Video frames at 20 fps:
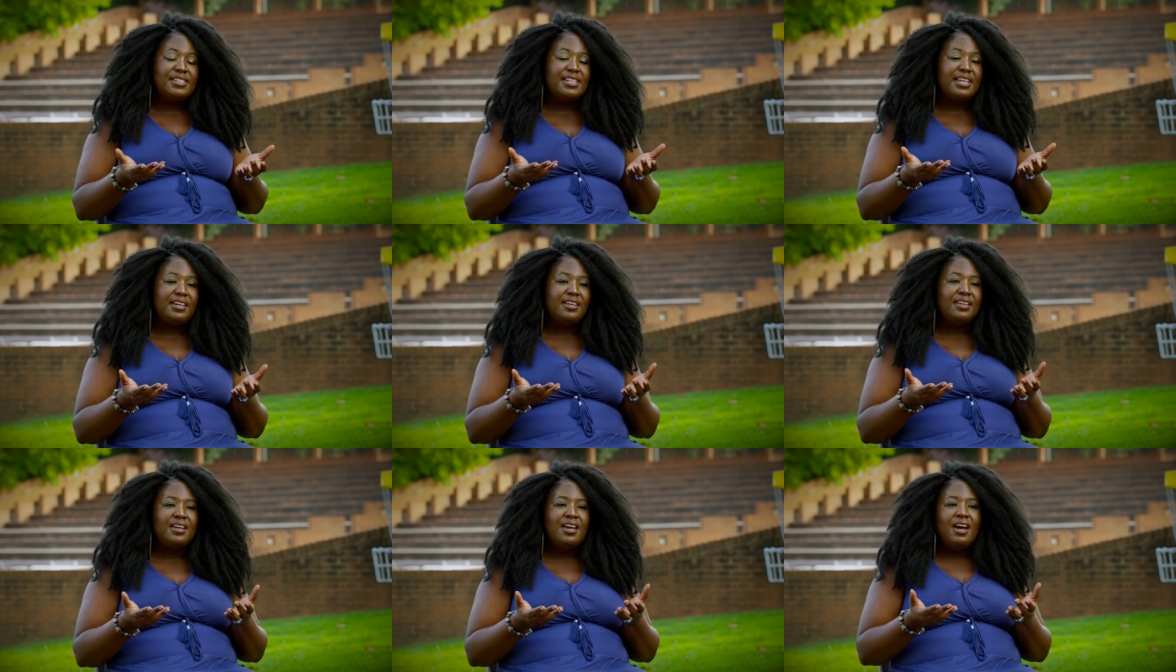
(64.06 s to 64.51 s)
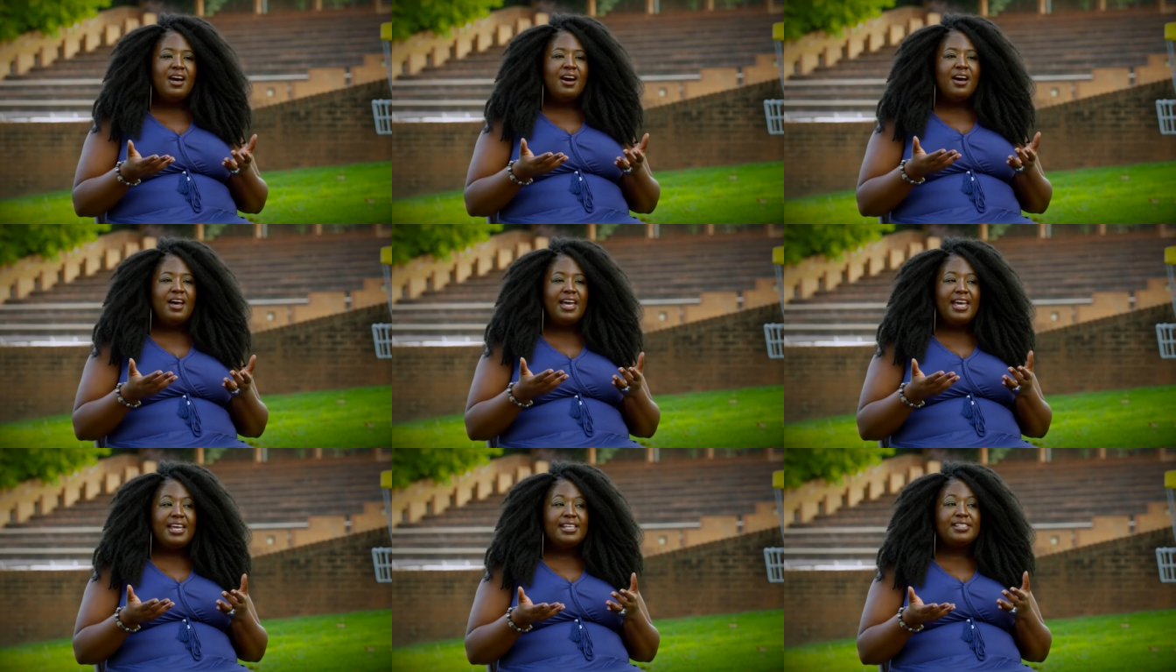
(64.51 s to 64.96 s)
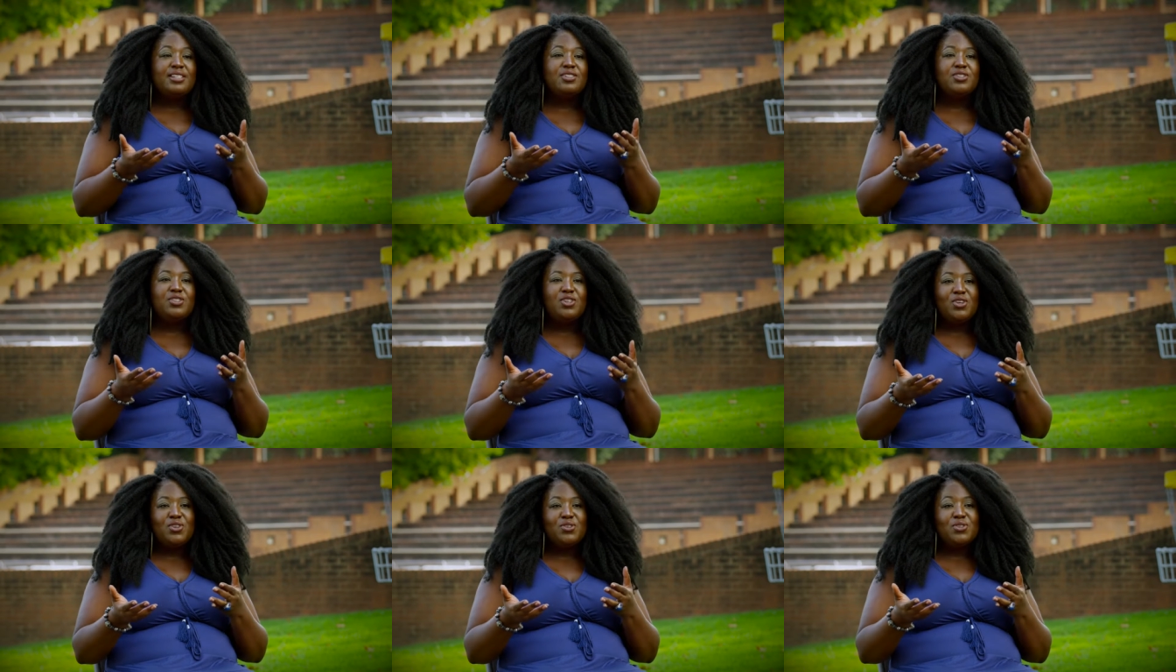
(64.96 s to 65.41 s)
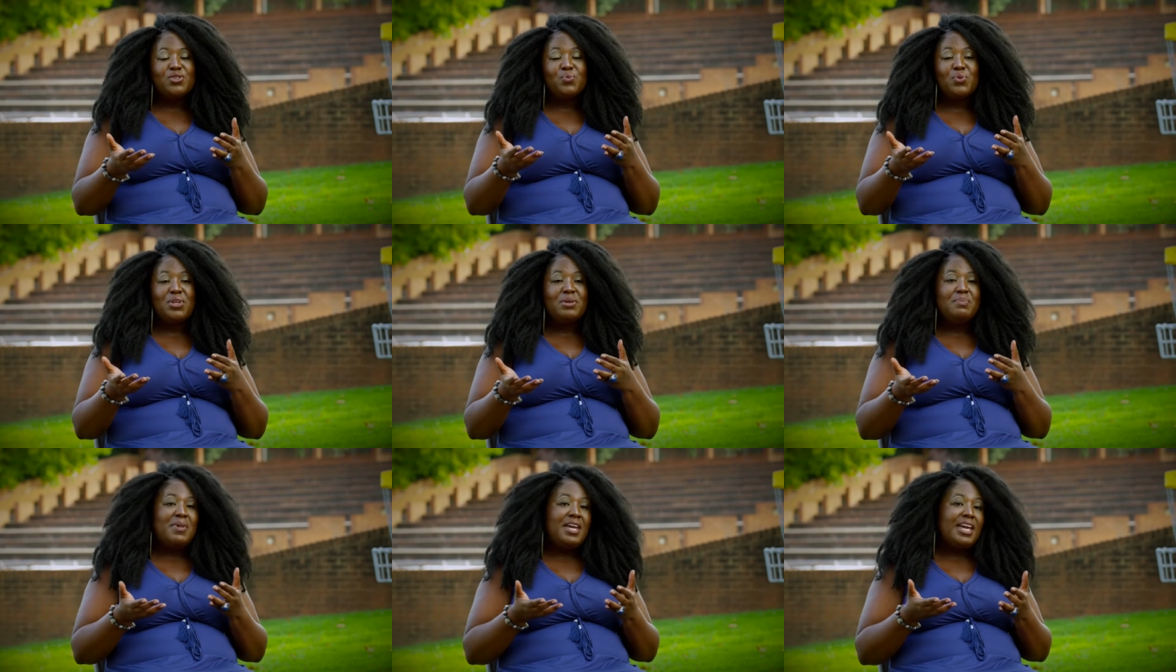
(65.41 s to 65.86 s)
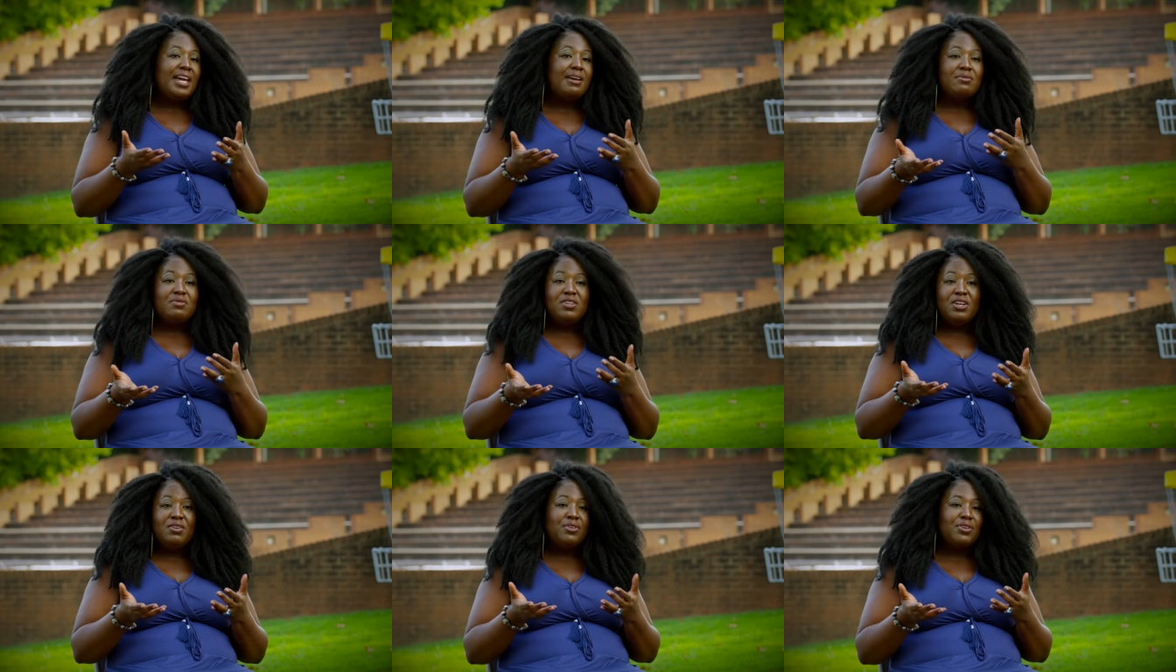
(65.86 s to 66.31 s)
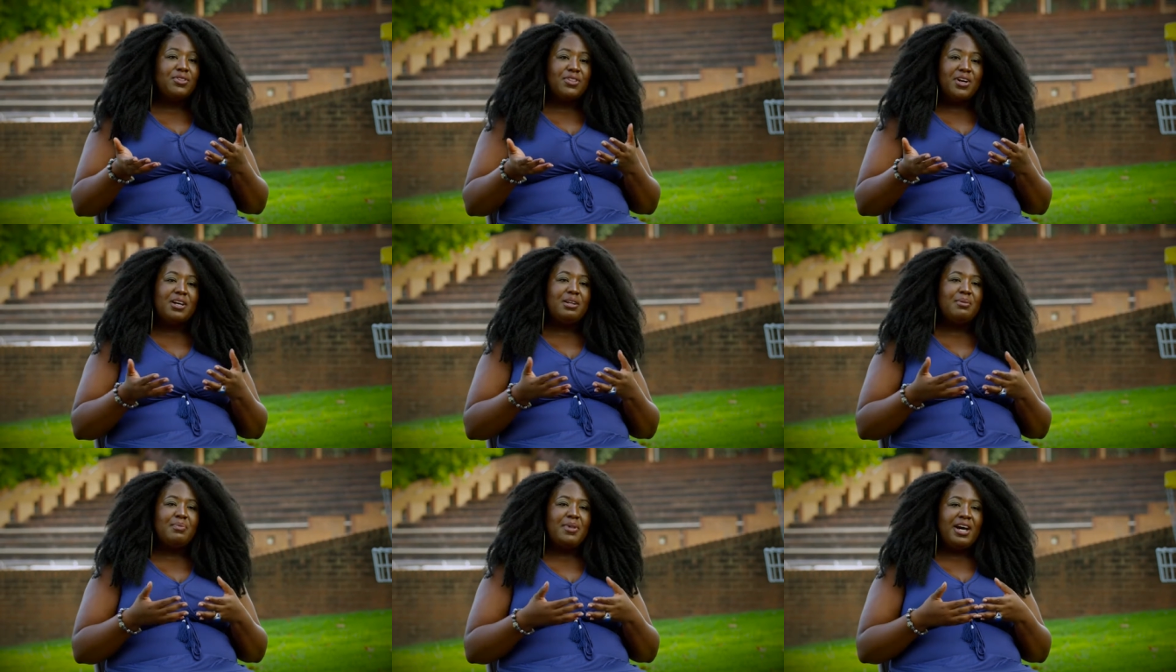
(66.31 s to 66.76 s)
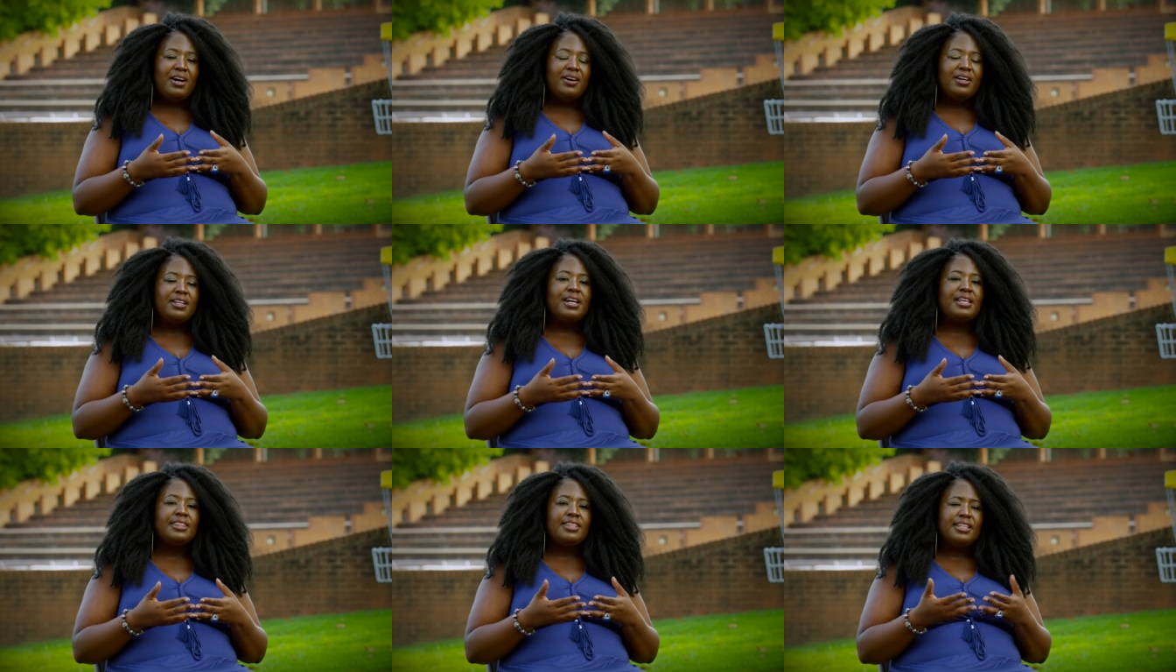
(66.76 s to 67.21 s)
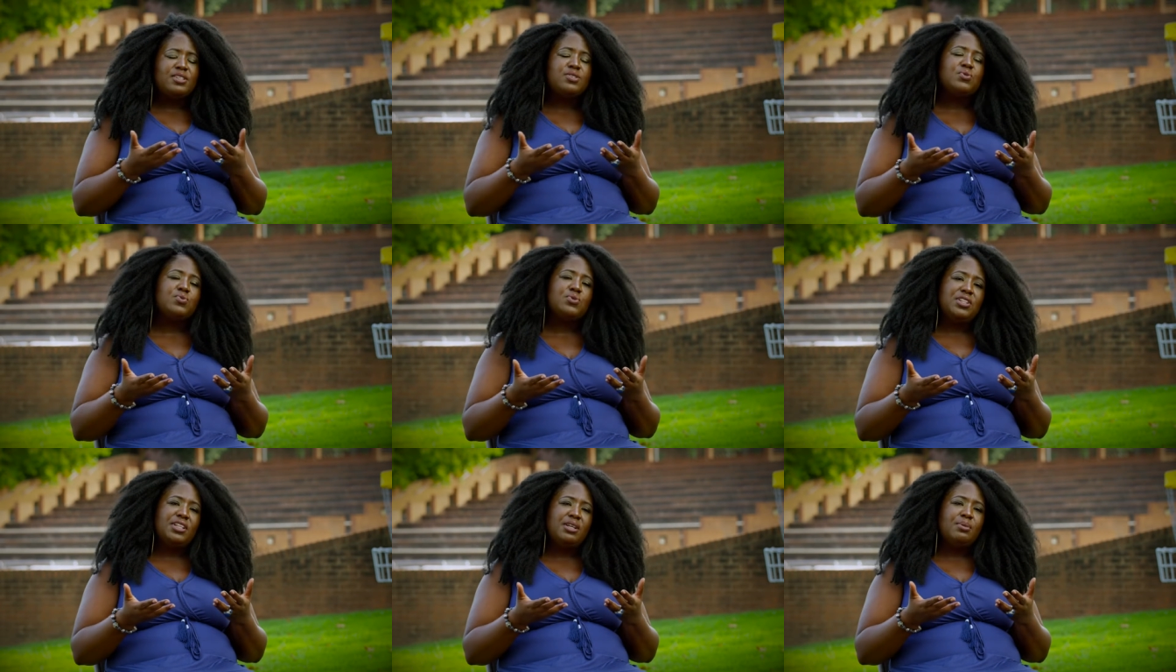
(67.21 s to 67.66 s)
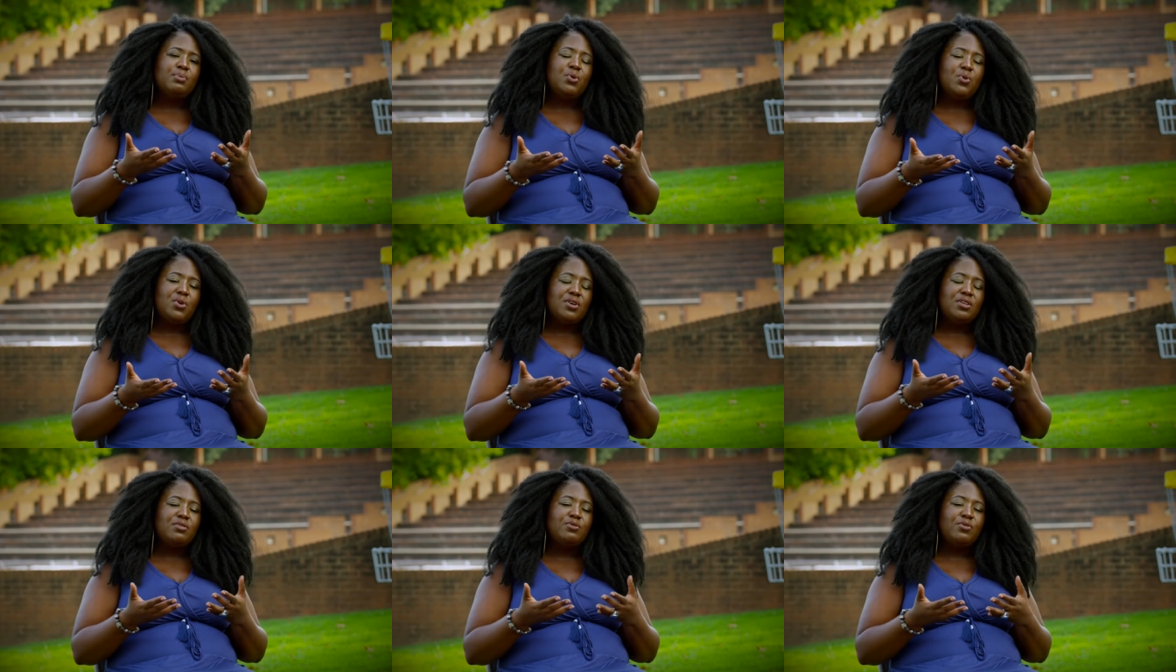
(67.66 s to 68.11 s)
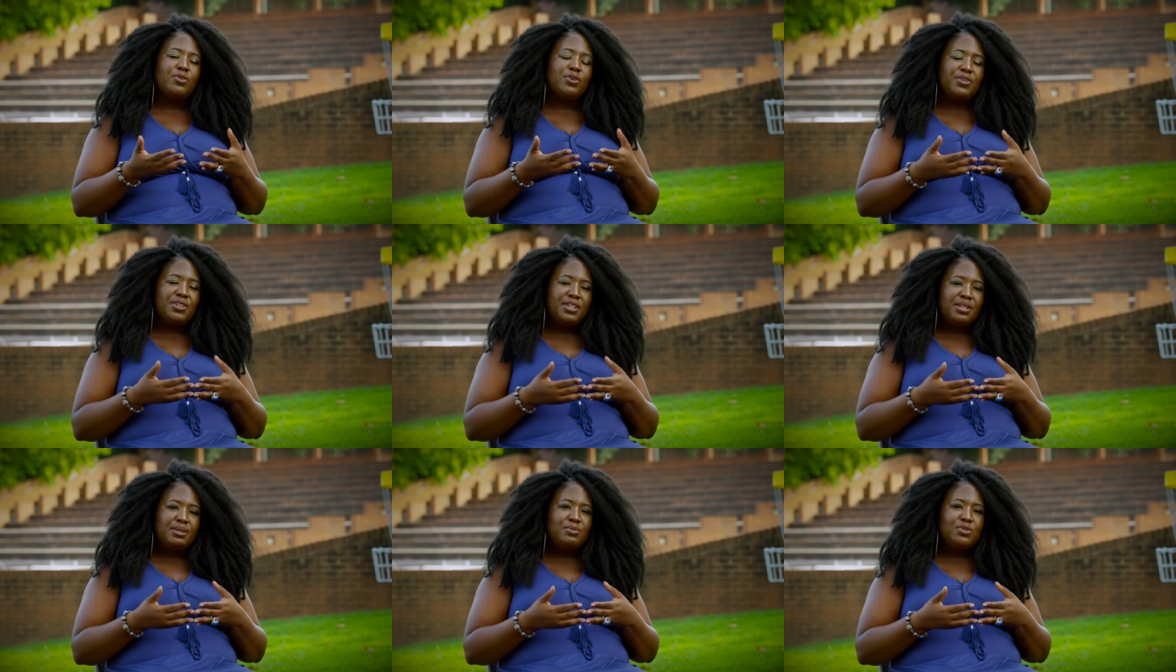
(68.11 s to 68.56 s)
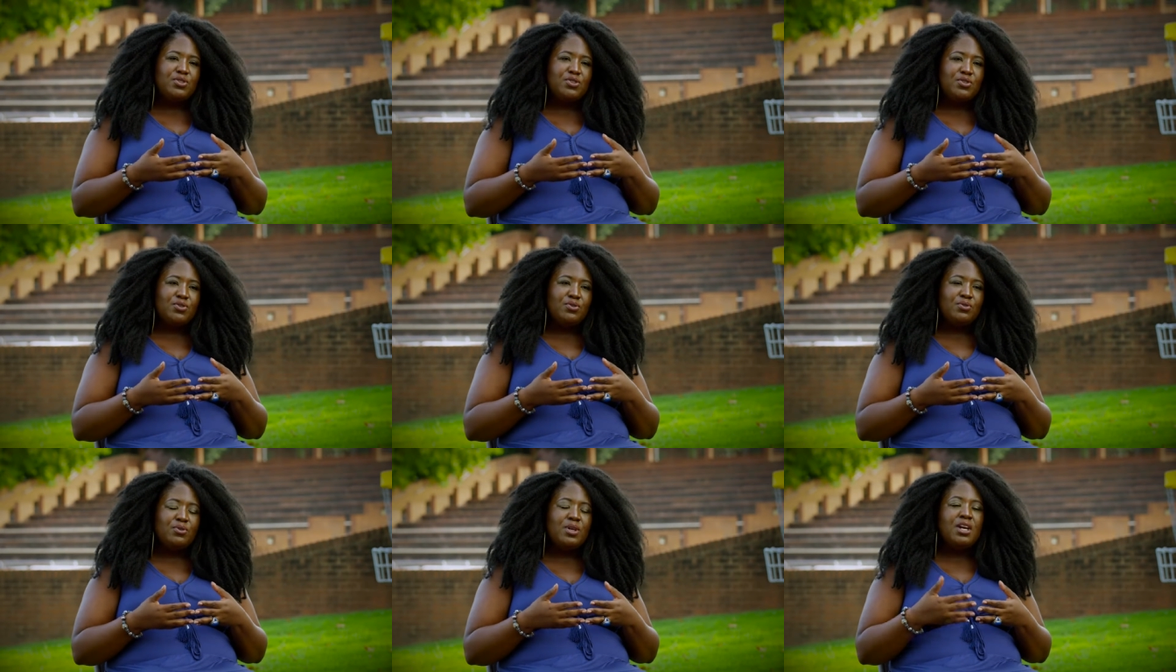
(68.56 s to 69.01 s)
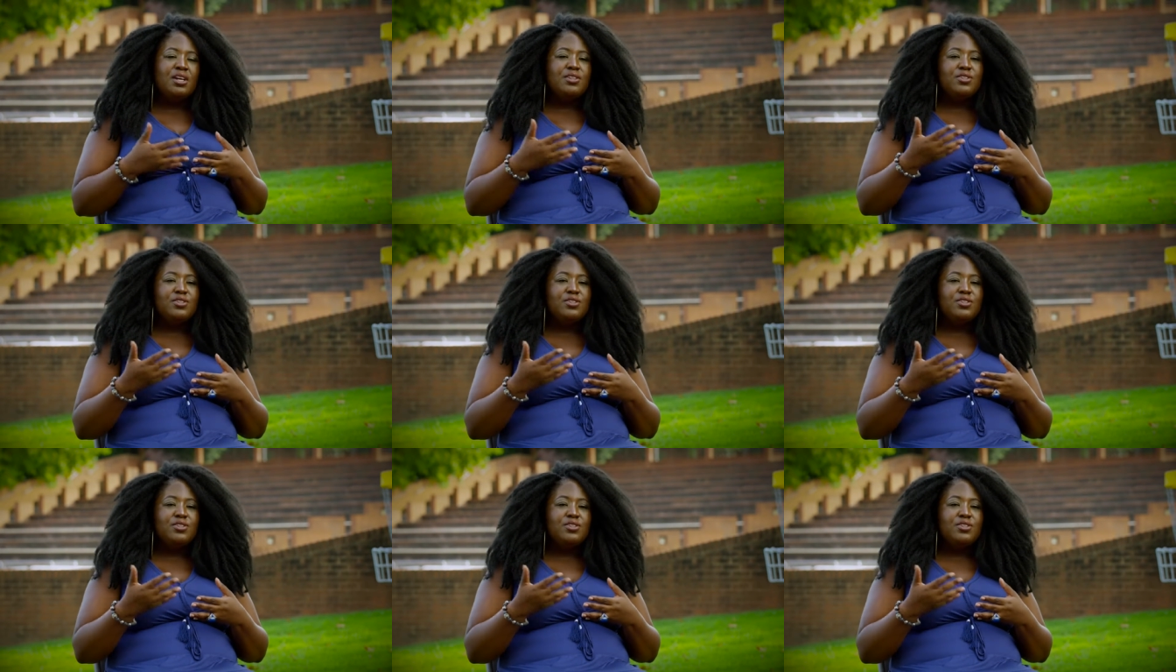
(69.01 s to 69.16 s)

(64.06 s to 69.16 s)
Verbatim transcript: that as adults we may have never thought about and i think it's really important for them to